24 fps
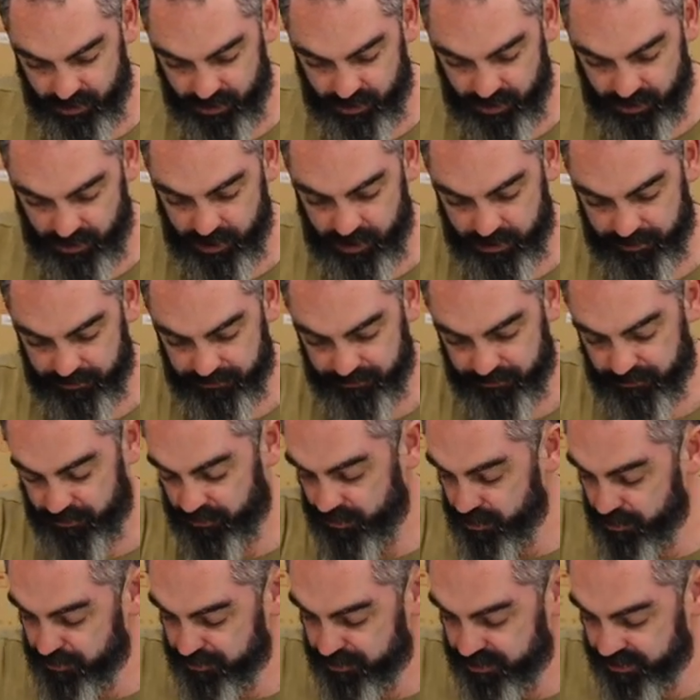Yeah,
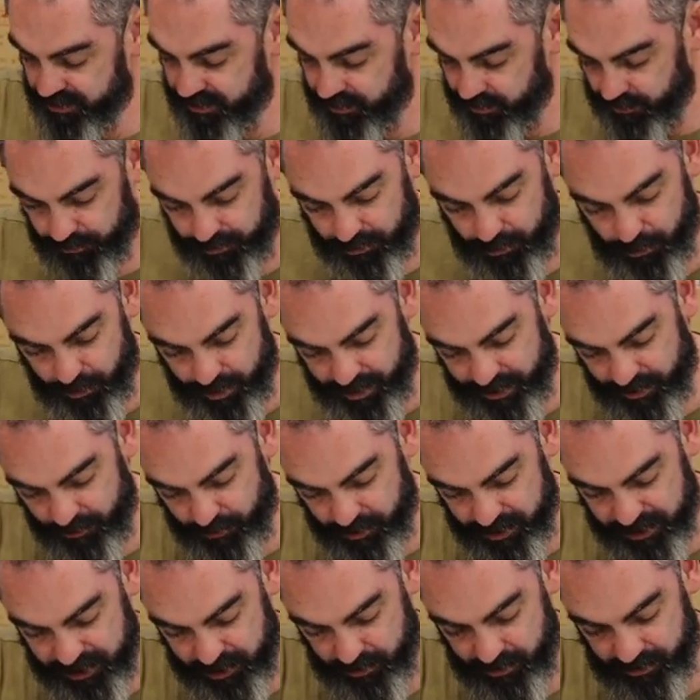no skill required
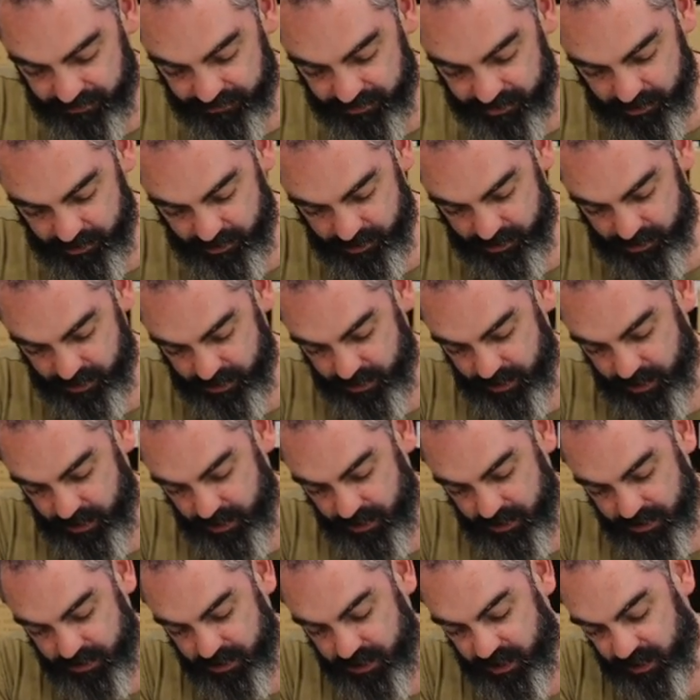whatsoever.
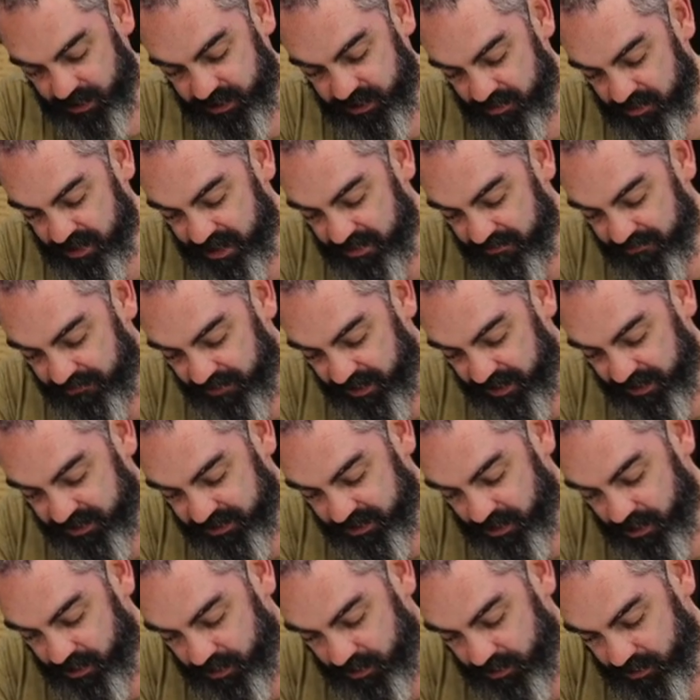Stick some
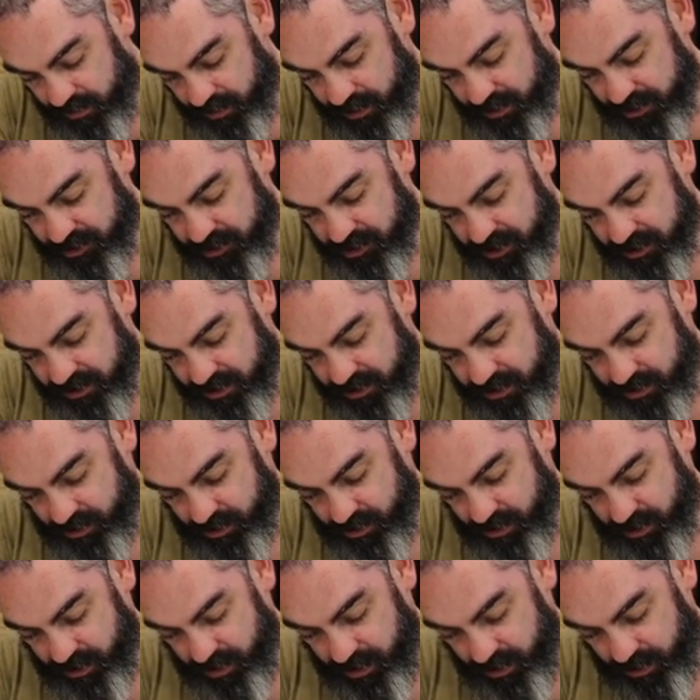Netflix on and just